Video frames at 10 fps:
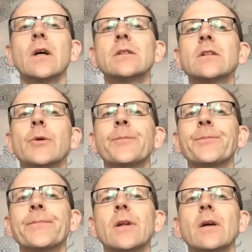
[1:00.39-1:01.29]
So
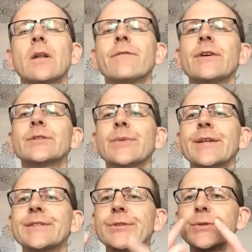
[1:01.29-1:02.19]
the first thing we
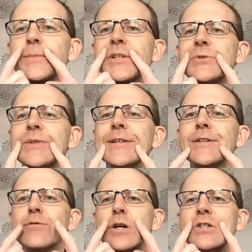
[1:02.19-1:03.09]
need to do is make sure we've got
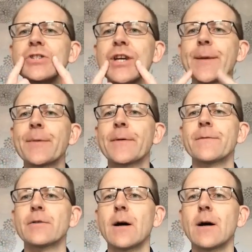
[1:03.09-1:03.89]
the right shape for